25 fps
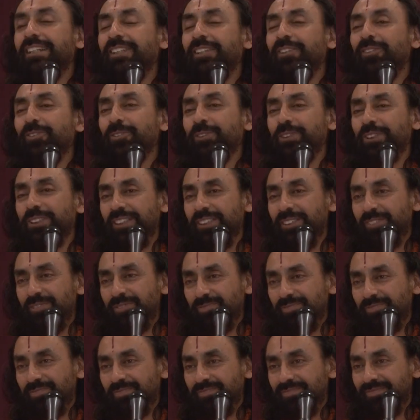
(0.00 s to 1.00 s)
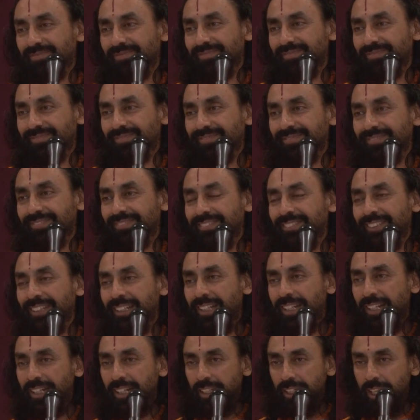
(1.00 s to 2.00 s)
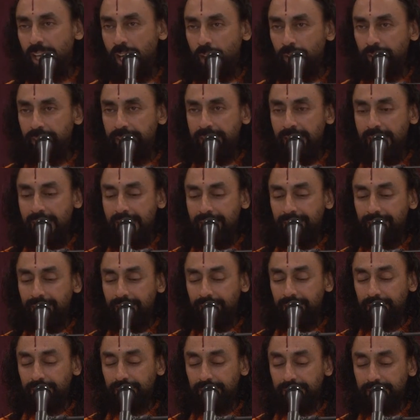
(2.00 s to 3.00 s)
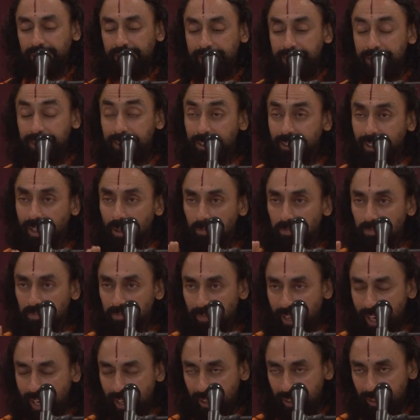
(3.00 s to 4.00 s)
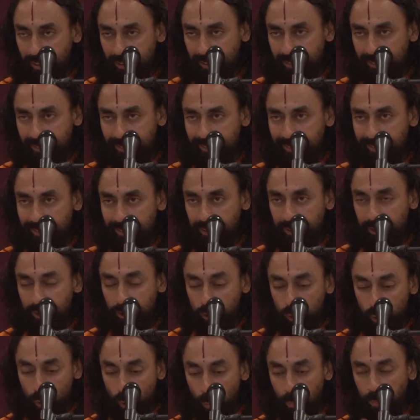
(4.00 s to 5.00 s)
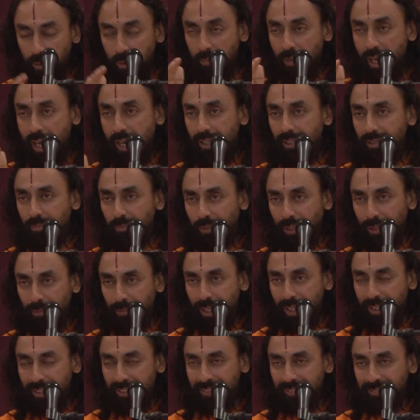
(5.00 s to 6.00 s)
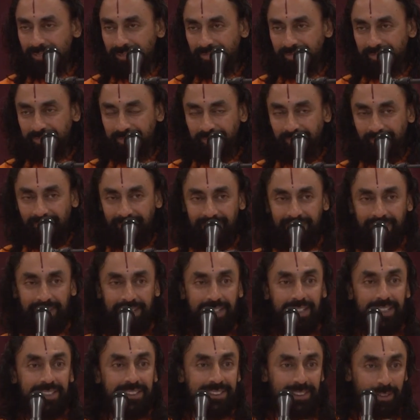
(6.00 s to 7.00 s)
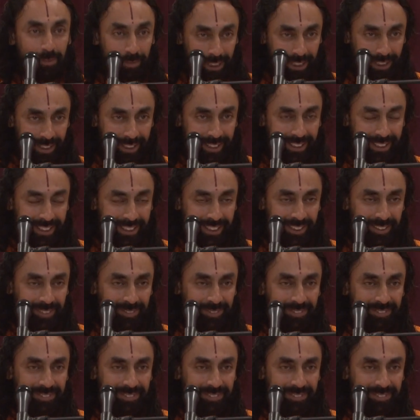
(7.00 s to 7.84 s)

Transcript: the ocean? Now, Nyaya Darshan says, compare. This Upaman Praman. Similarly,